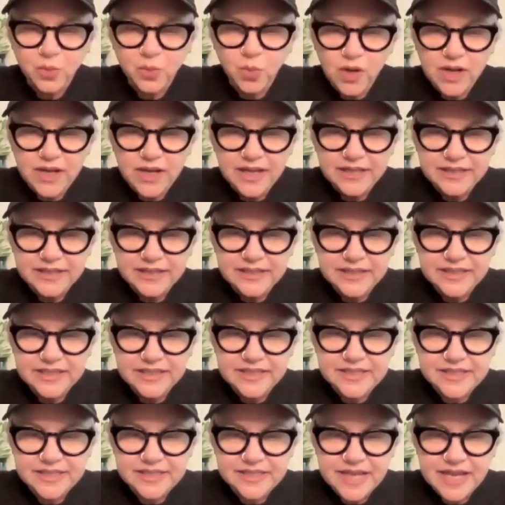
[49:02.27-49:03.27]
One
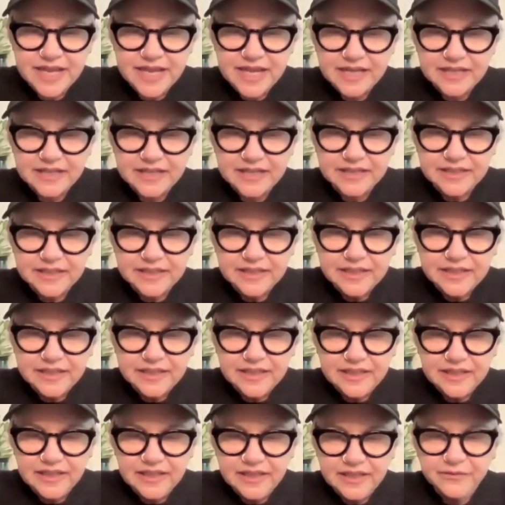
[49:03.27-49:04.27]
is that
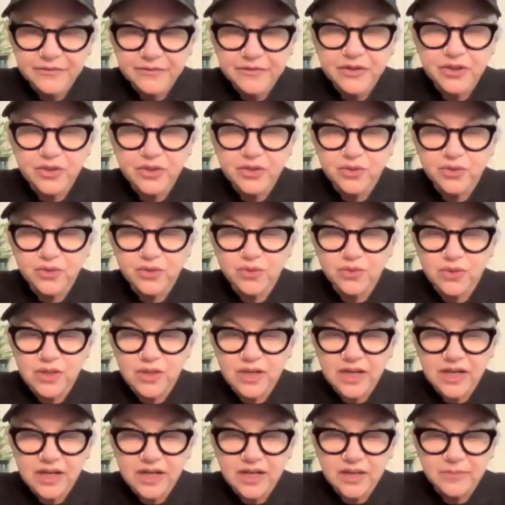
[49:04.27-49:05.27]
if you
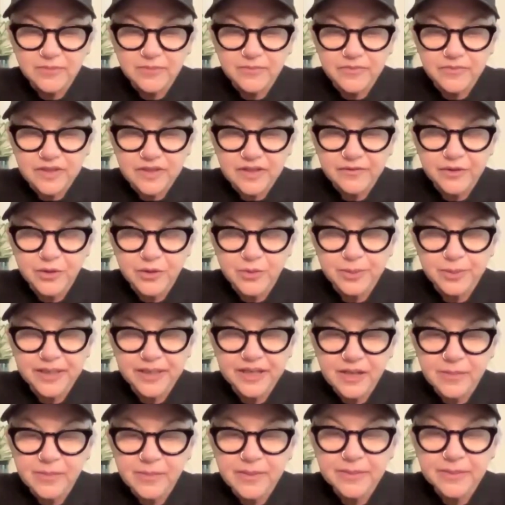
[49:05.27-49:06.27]

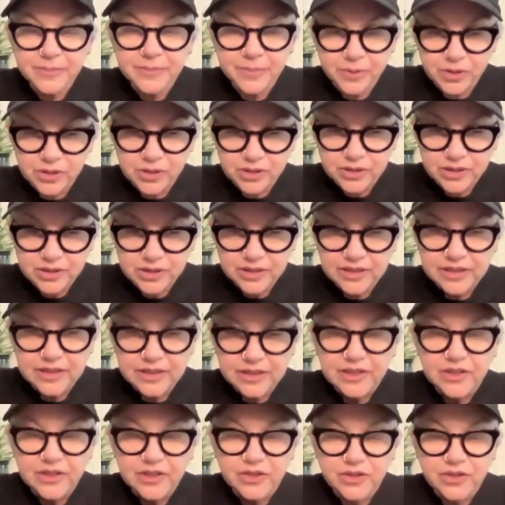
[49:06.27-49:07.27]
pick up my book,
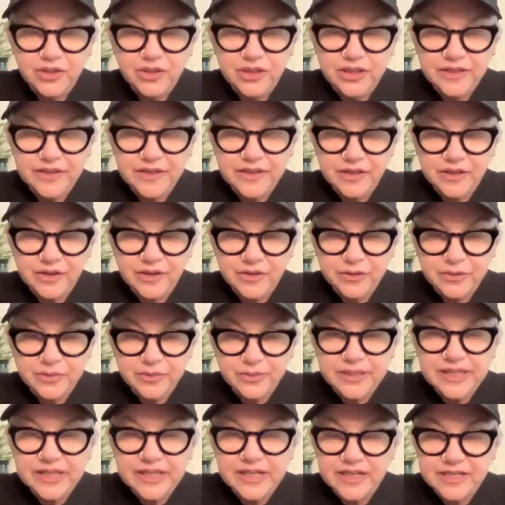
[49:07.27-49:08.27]
there are
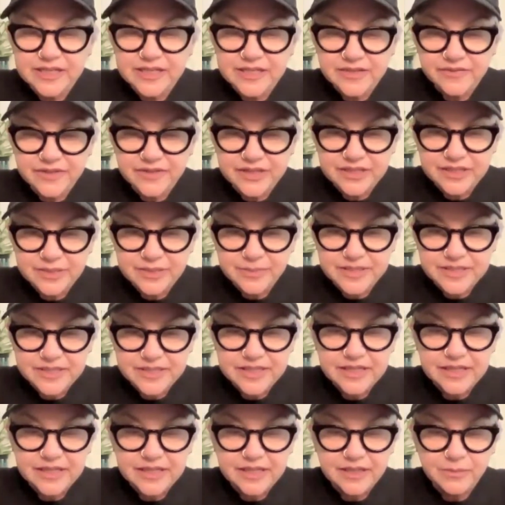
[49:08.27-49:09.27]
3 kinds of
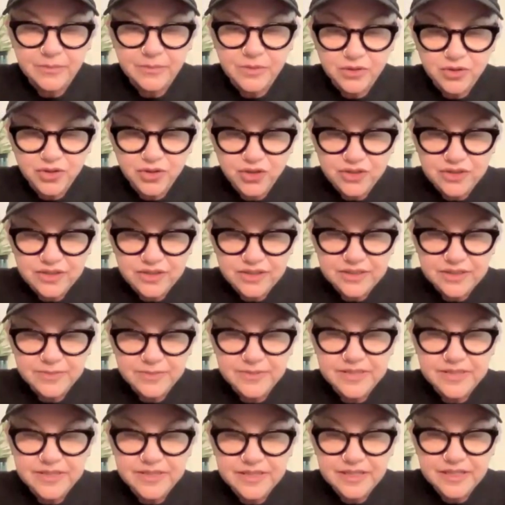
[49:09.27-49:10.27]
intimacy: emotional
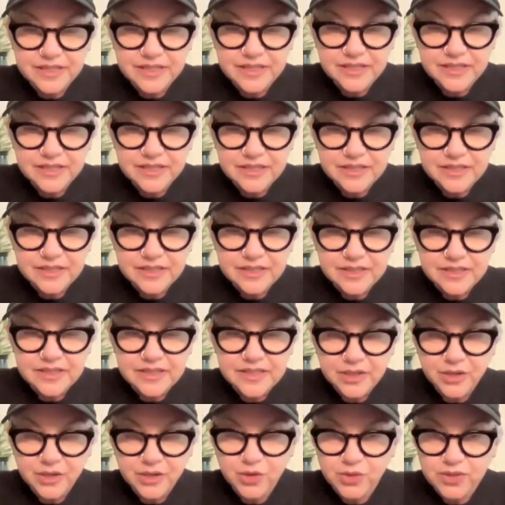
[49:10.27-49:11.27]
intimacy,
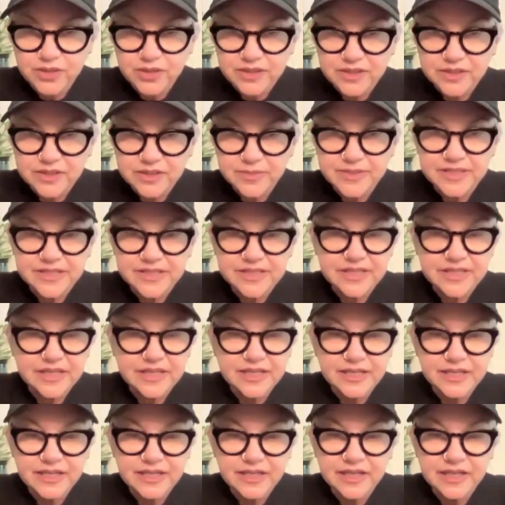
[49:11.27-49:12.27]
sexual
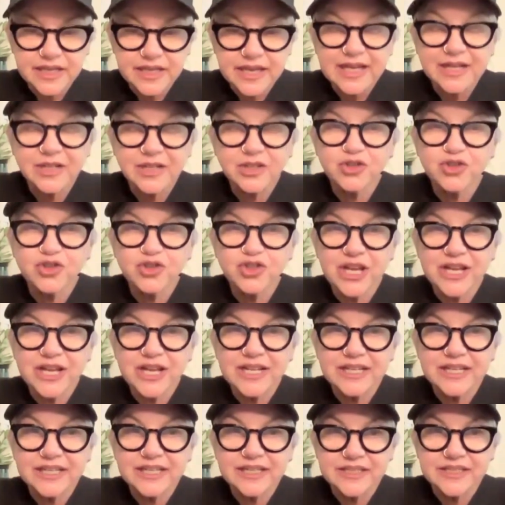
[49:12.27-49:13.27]
intimacy,
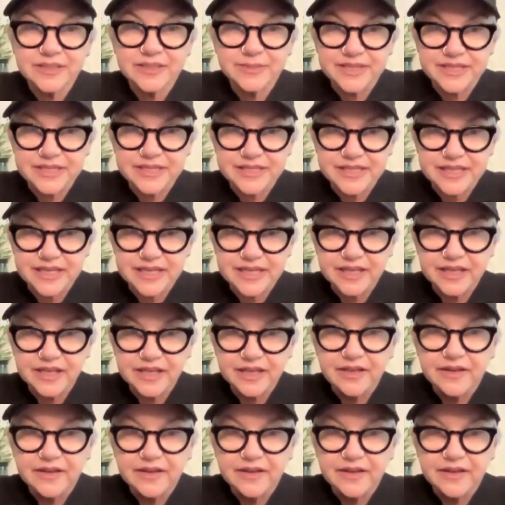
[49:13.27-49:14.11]
energetic intimacy.